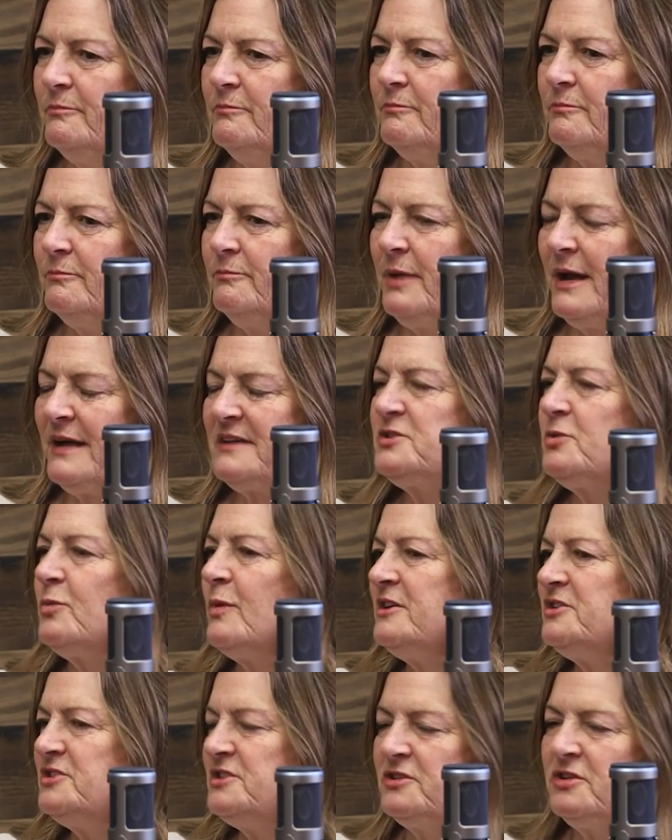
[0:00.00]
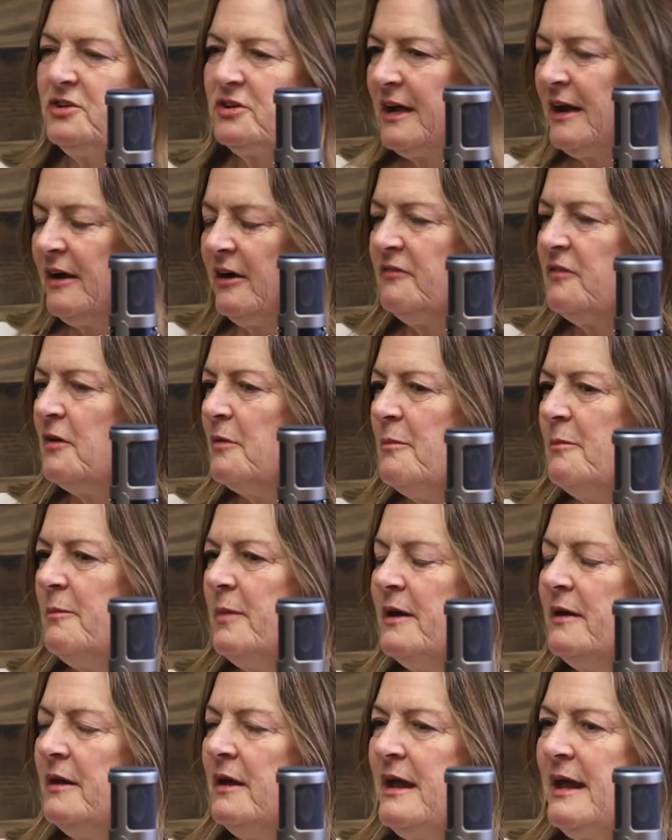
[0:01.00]
passed away. She took care of him.
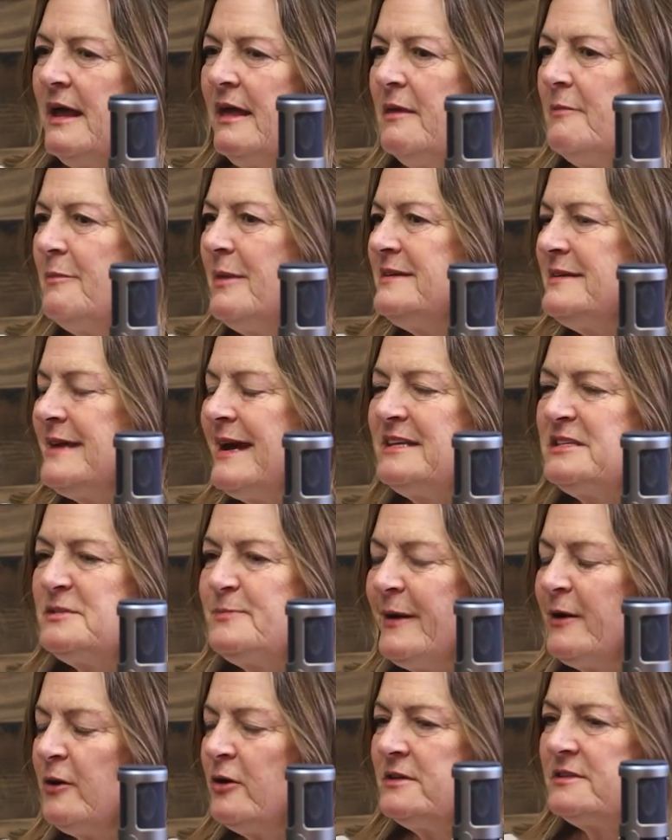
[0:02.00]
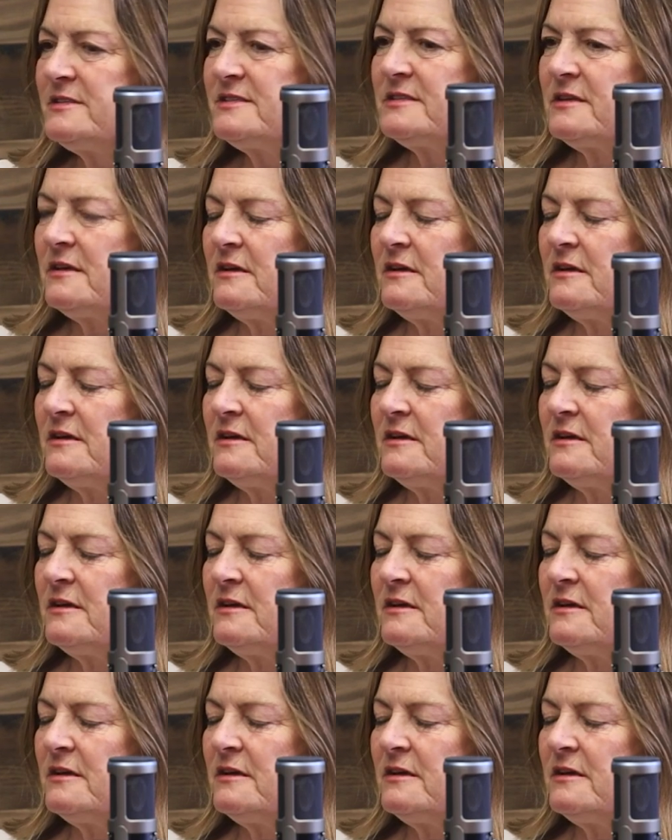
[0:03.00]
And then my dad's parents,